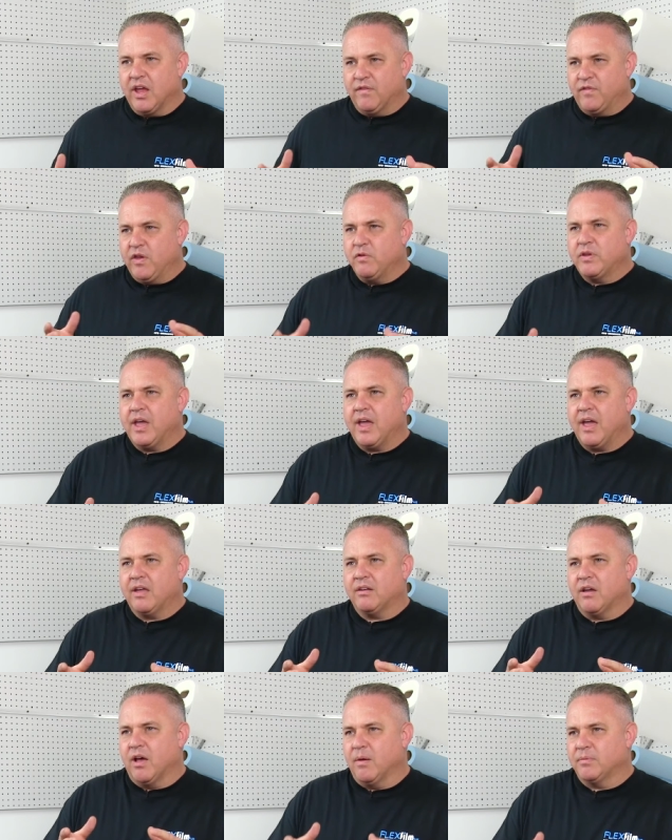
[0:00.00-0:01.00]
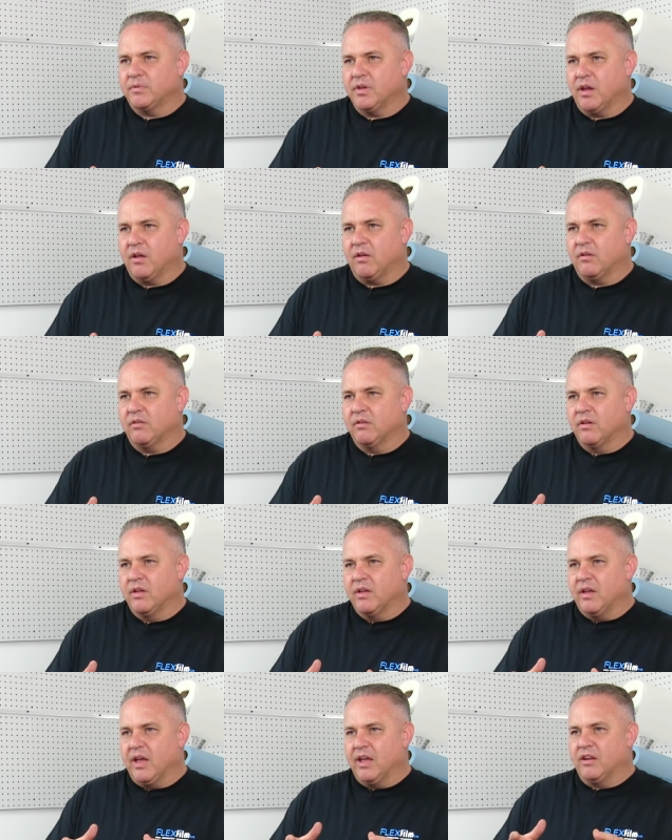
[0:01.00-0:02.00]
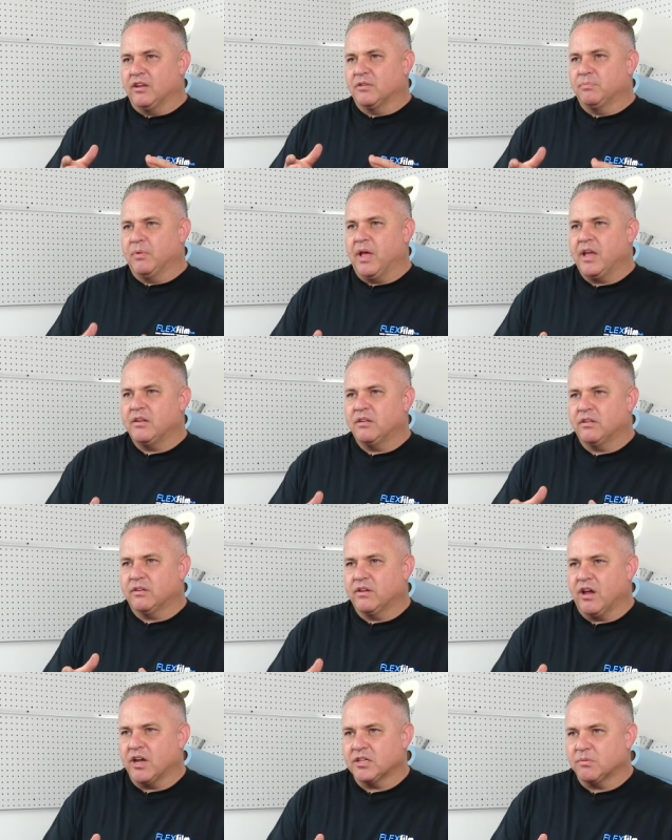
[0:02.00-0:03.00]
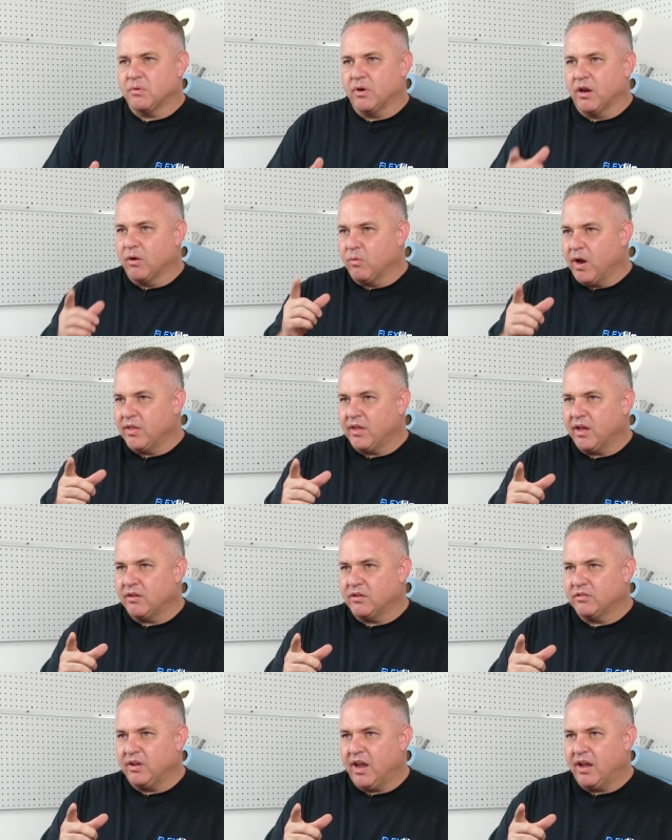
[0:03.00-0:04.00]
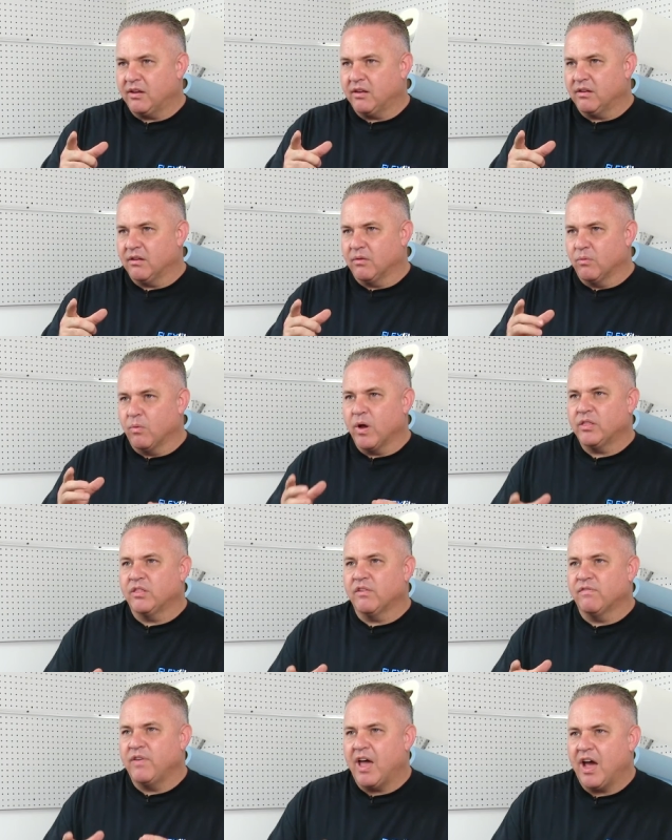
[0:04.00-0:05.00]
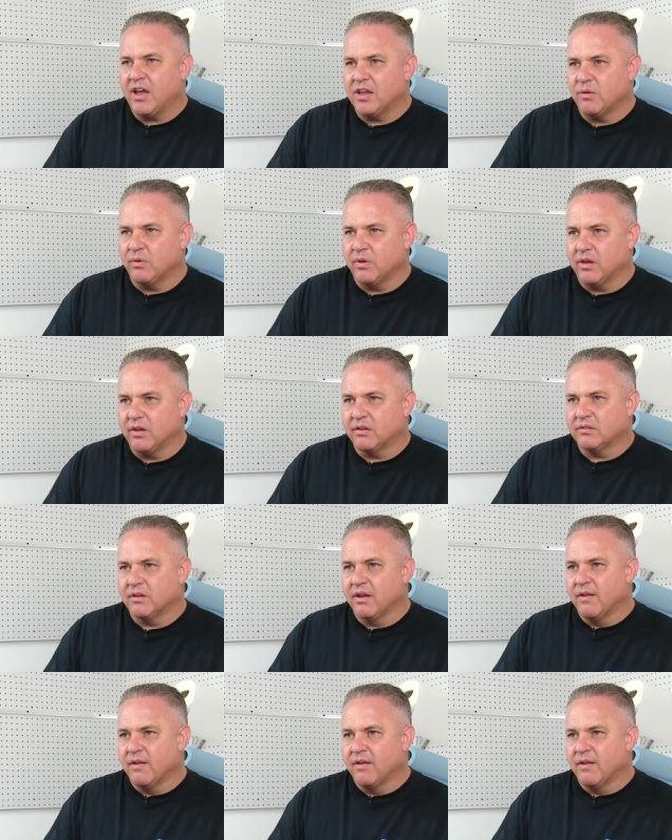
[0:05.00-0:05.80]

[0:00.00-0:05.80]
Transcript: if you can't upsell and explain to the customer in a way they understand it what the value is,